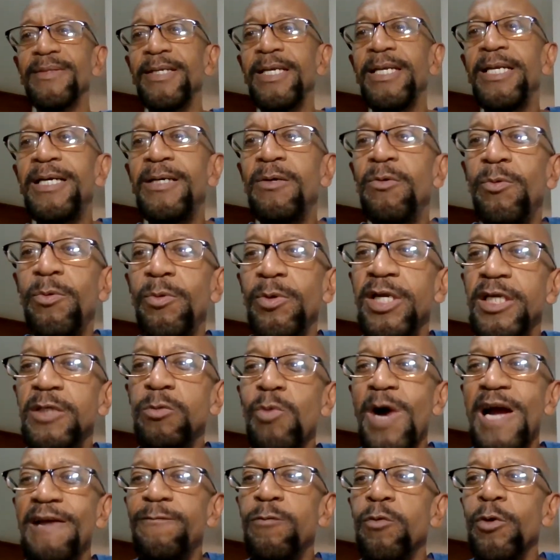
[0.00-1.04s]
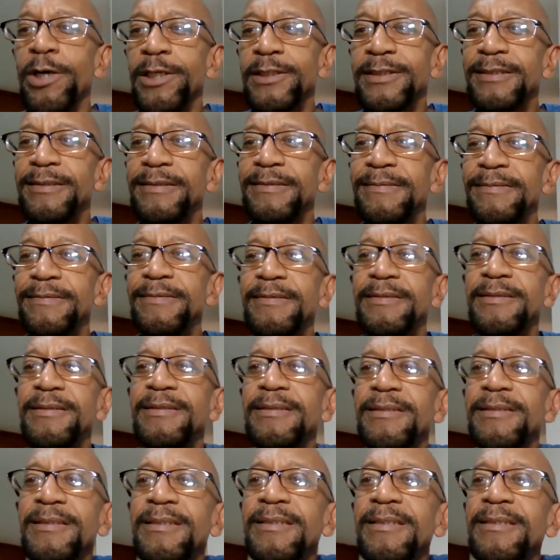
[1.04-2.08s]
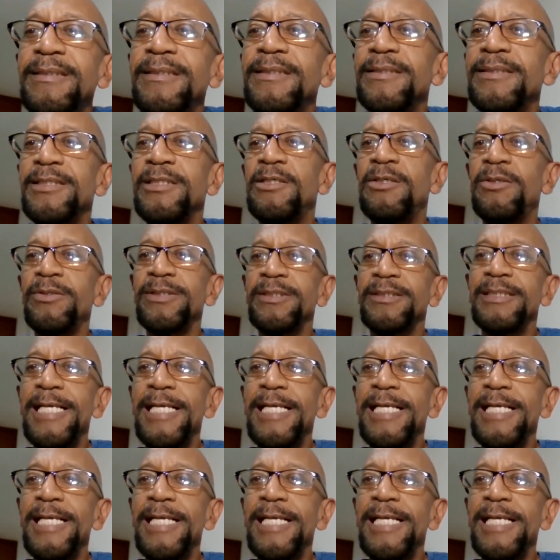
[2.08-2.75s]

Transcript: When his wife worked. So